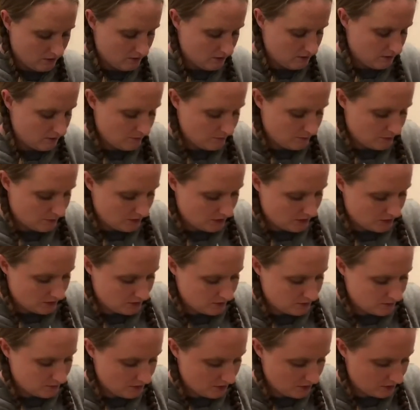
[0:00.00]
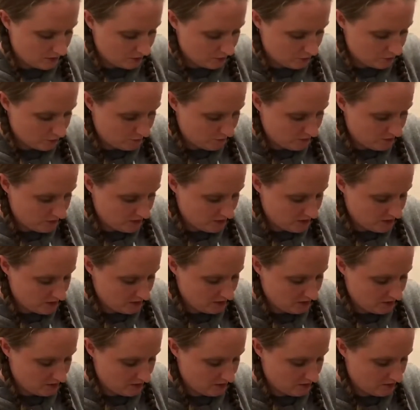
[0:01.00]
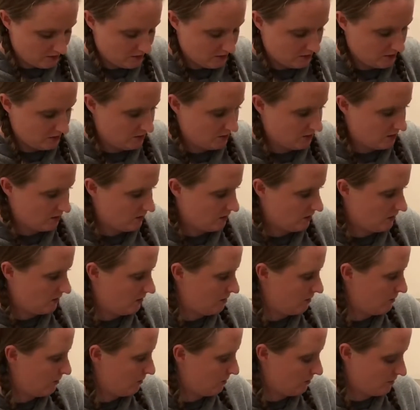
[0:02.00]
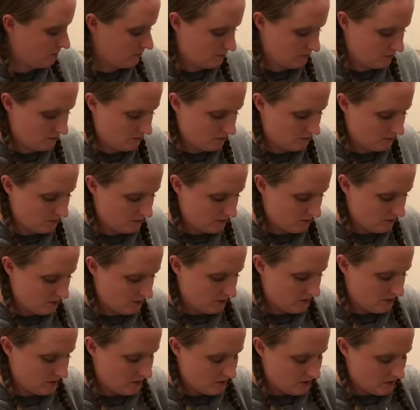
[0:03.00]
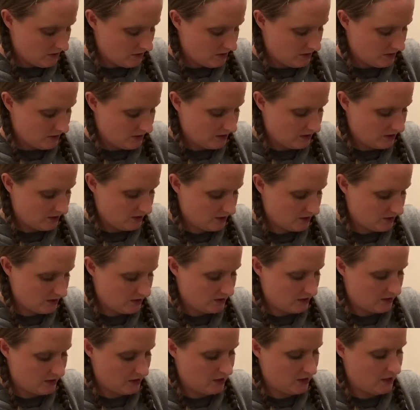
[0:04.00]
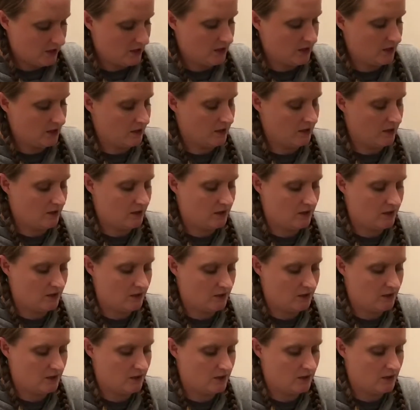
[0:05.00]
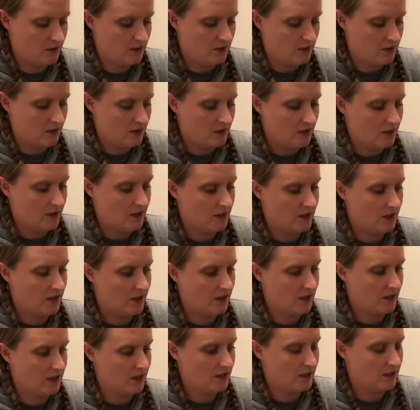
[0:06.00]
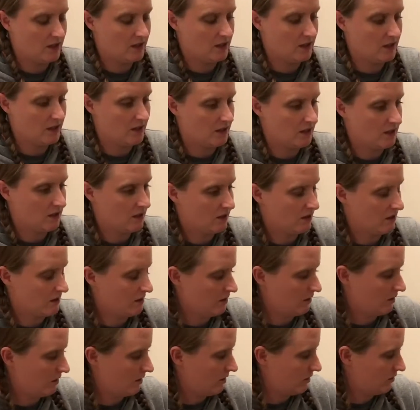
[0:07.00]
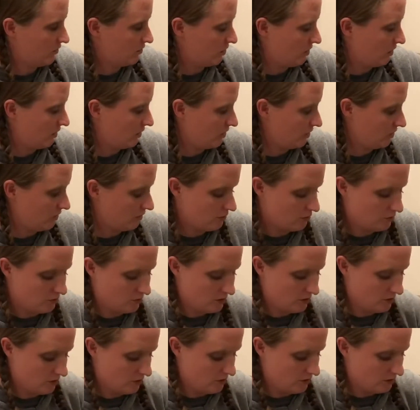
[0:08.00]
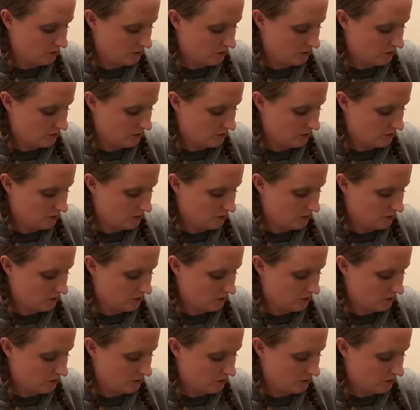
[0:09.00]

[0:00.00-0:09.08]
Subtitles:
the bottom, how to open it up. And inside, it has the charging cord